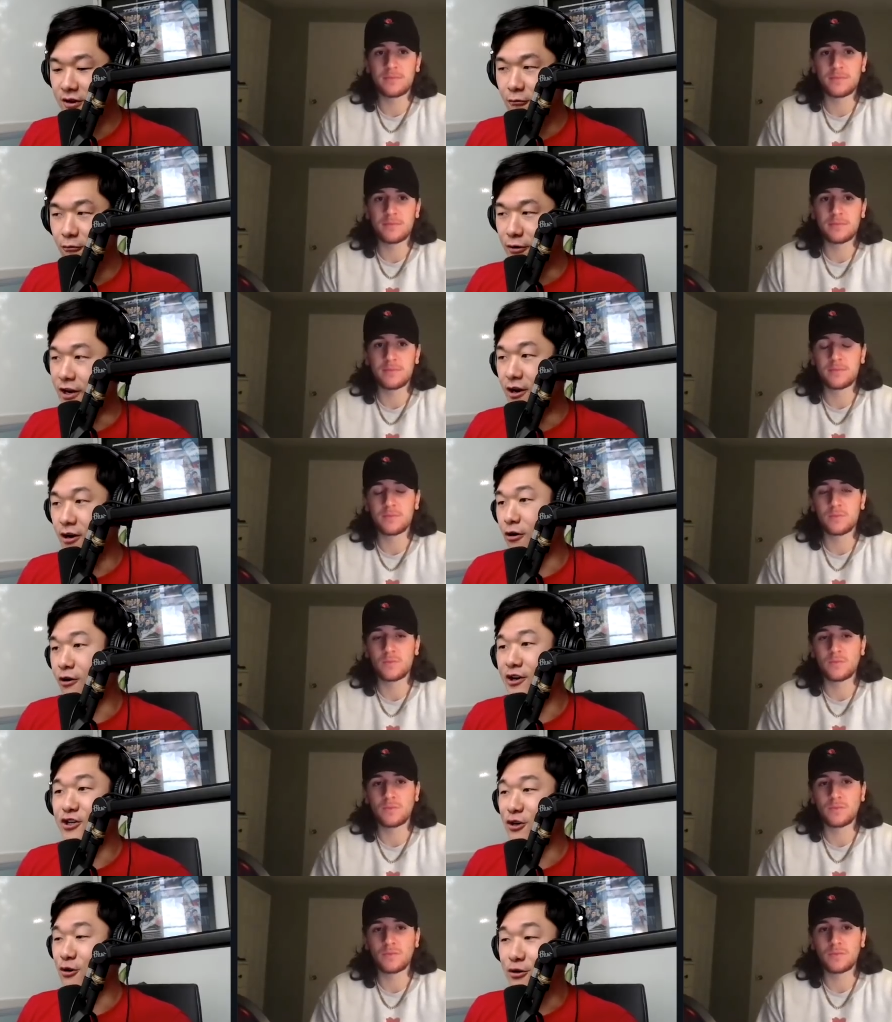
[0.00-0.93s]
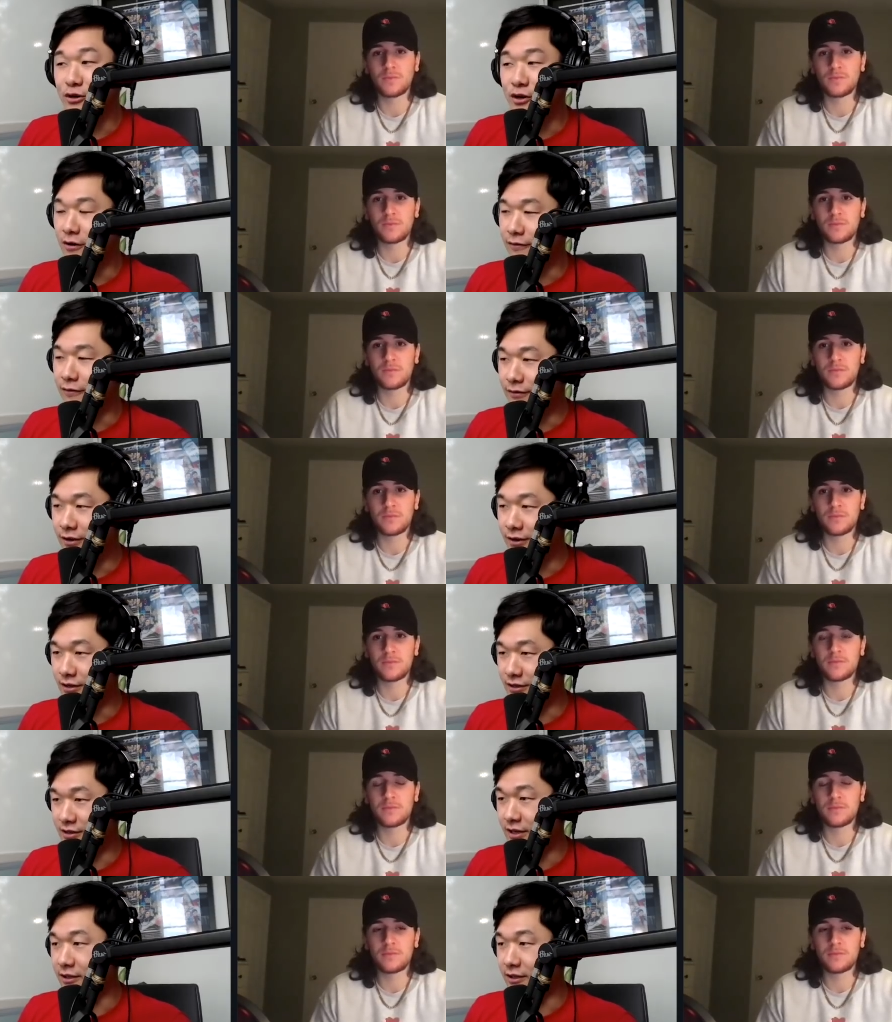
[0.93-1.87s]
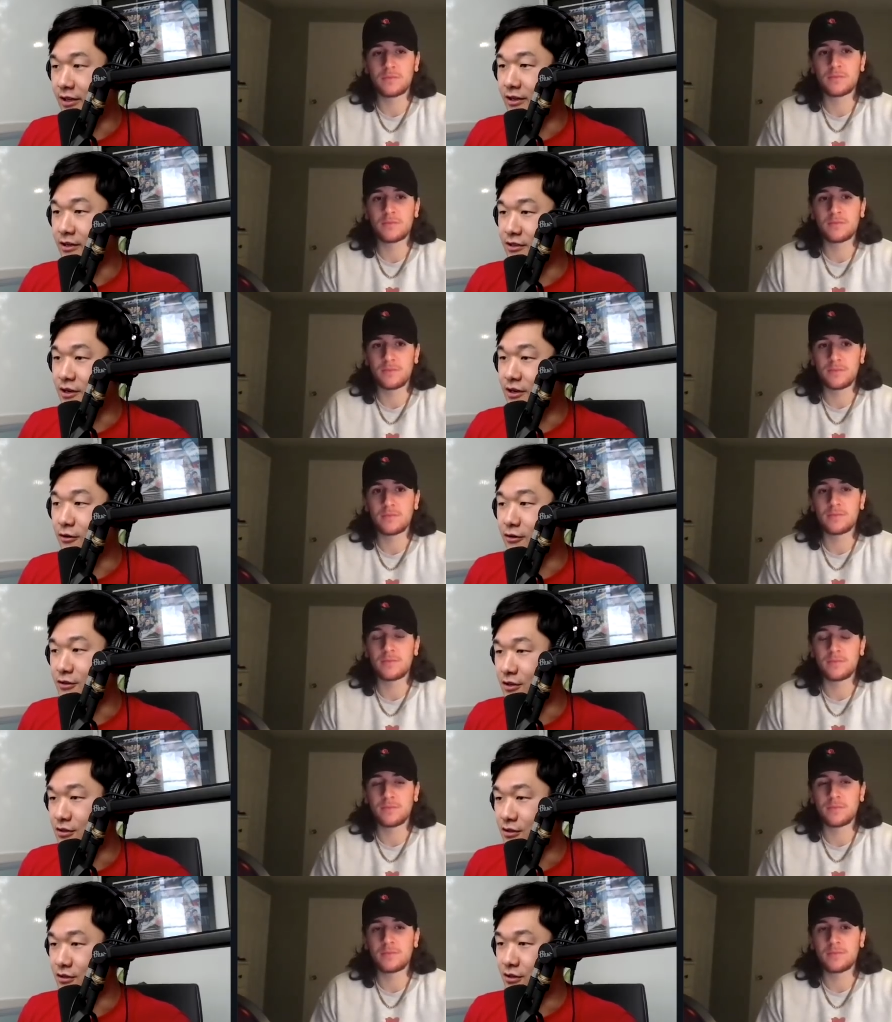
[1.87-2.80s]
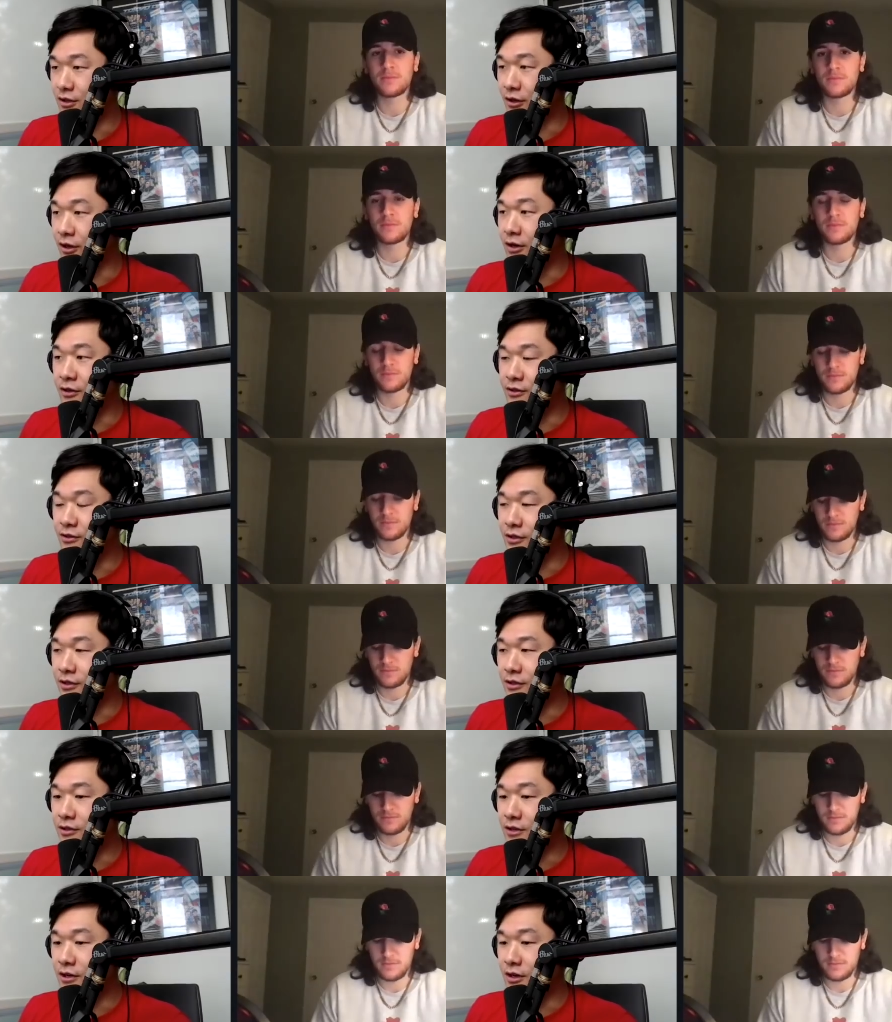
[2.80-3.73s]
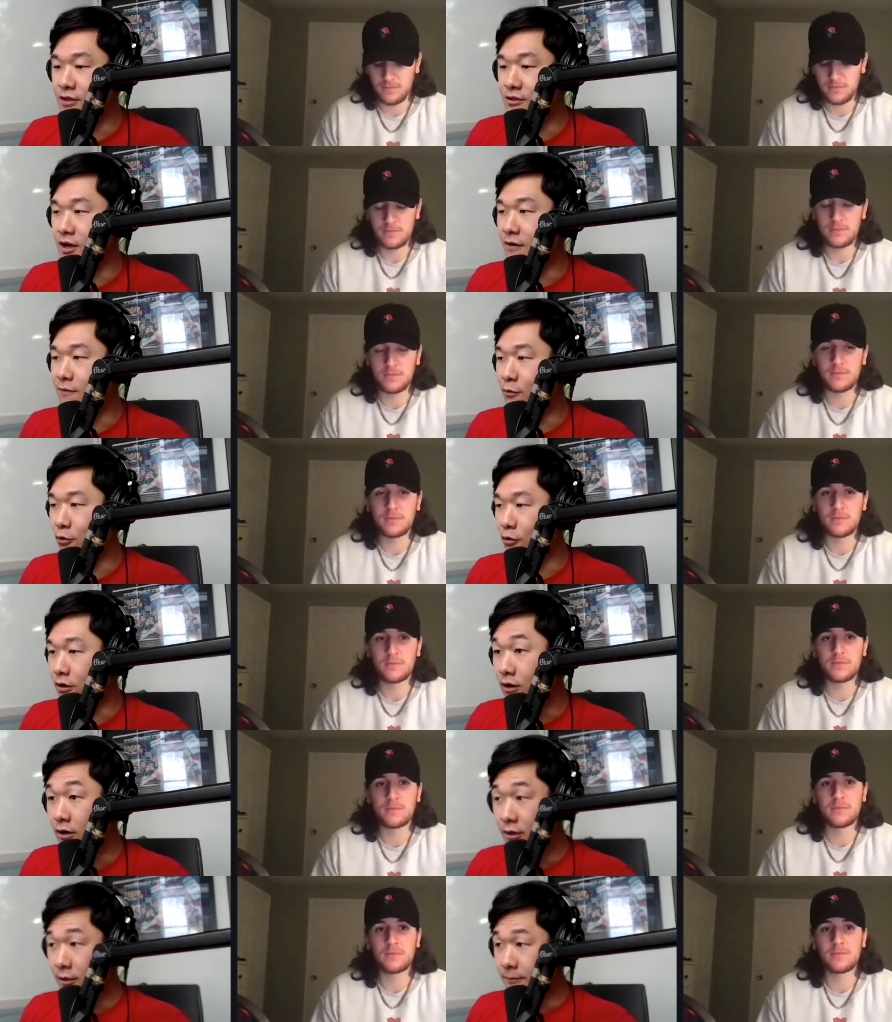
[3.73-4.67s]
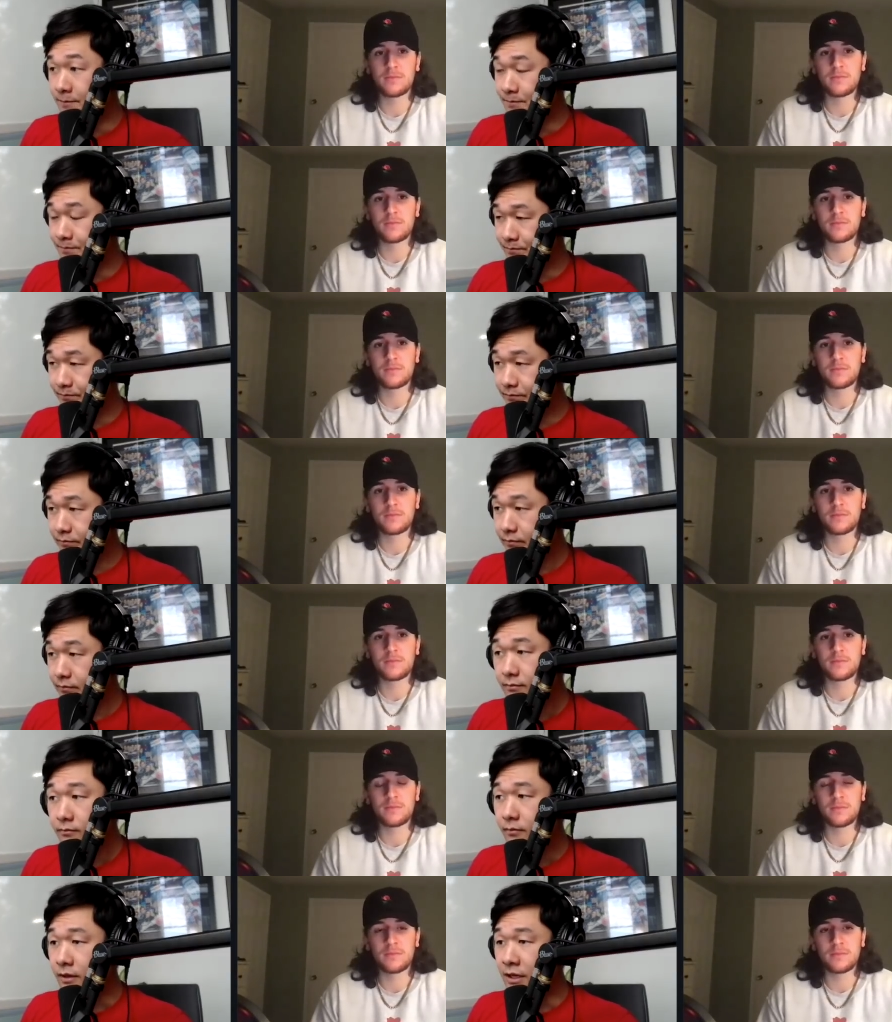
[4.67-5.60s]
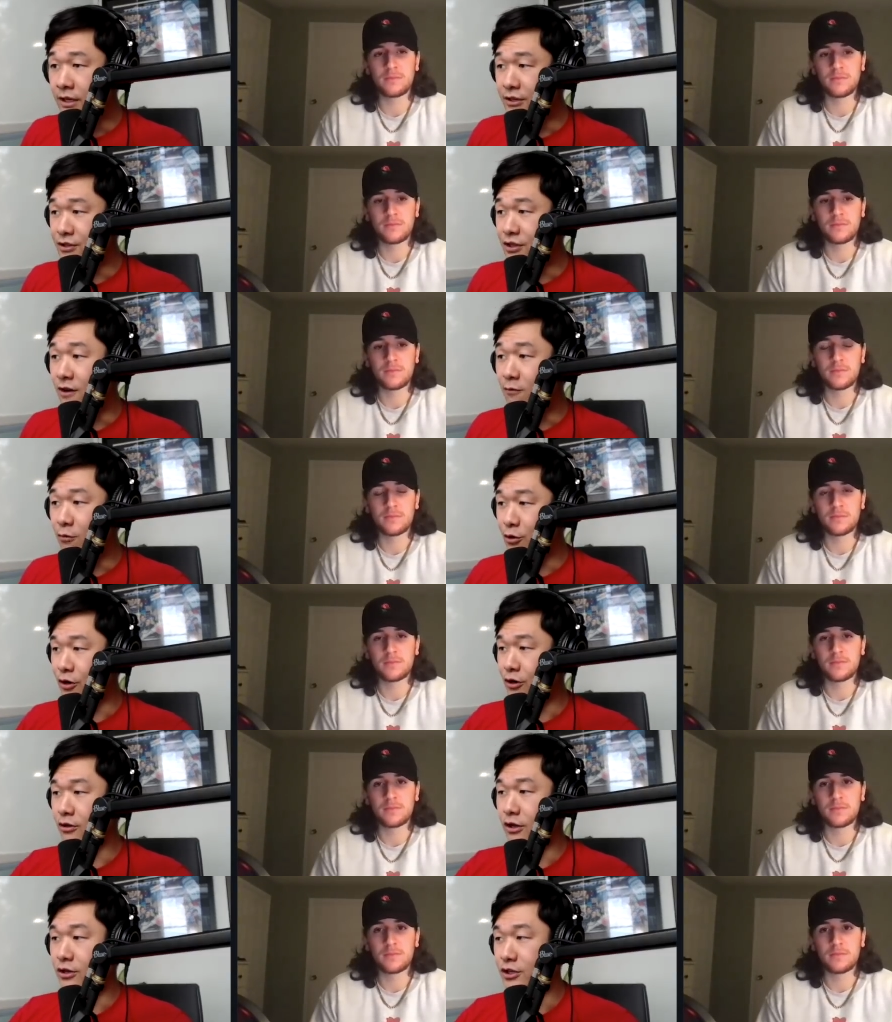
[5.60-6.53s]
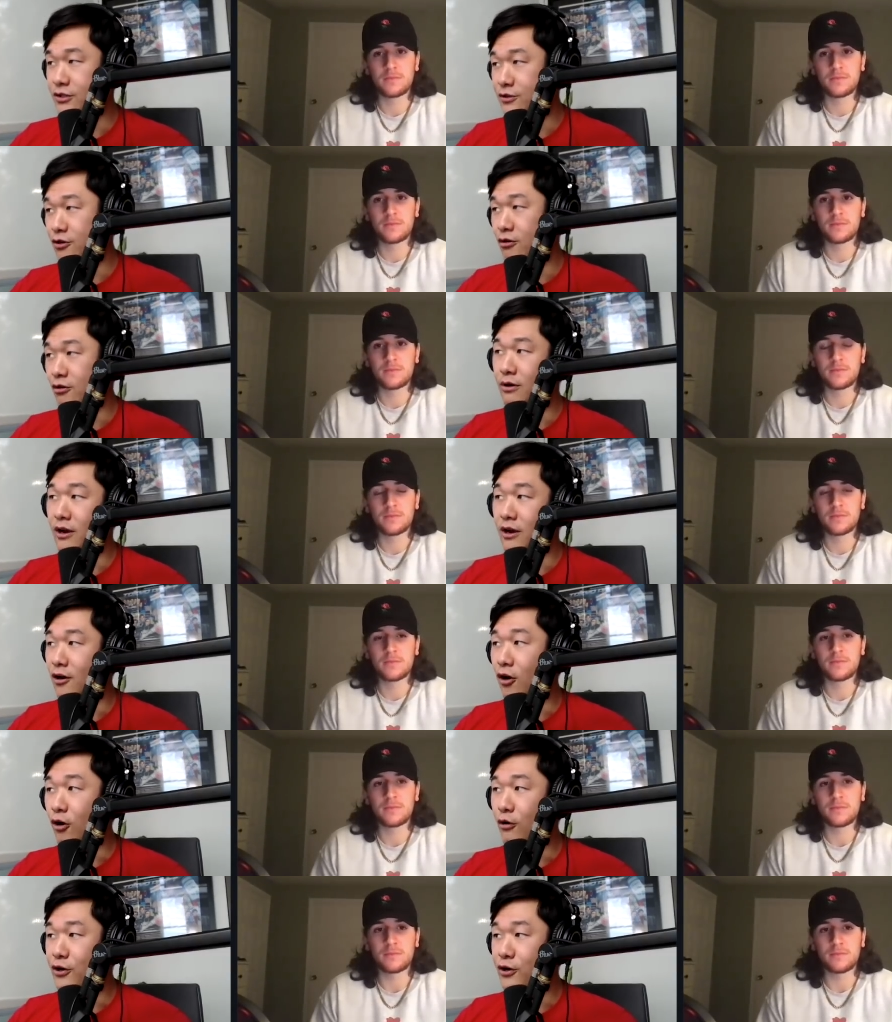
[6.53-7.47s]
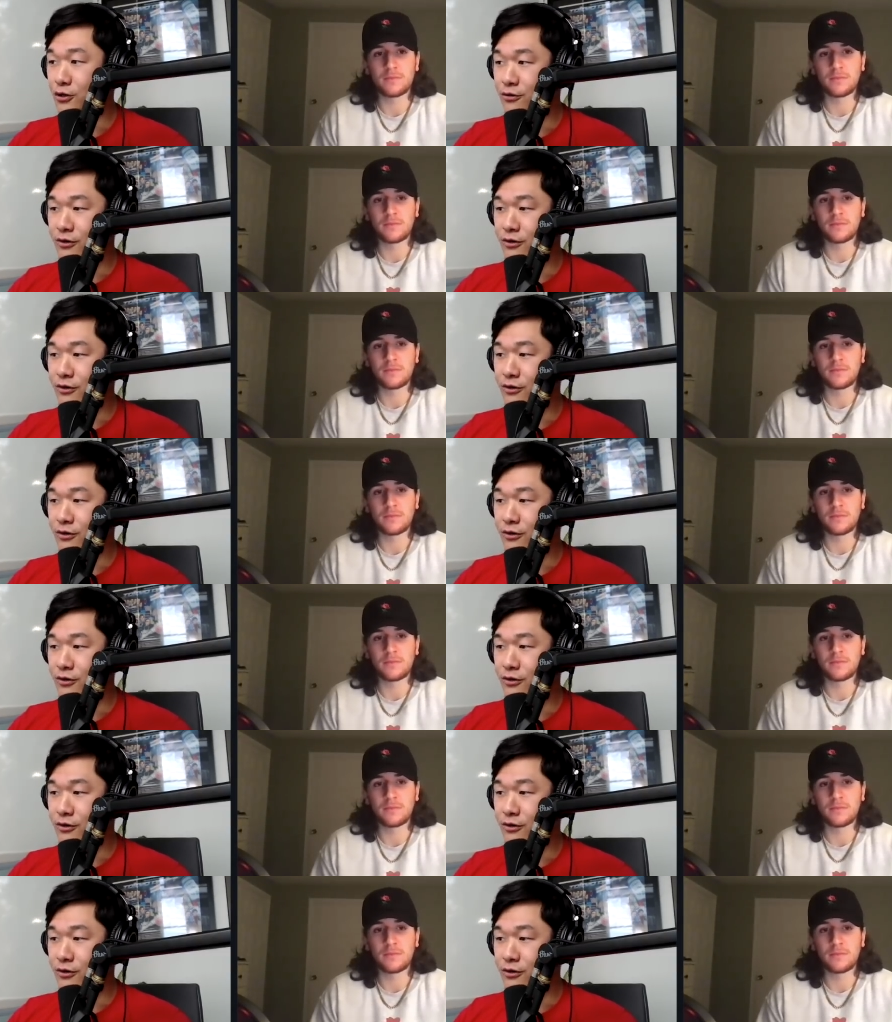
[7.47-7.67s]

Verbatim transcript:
Speaker 1: when he had already shown enough in his like in his younger seasons, like in his in his uh, sophomore in his sophomore year, like Justin Herbert had already shown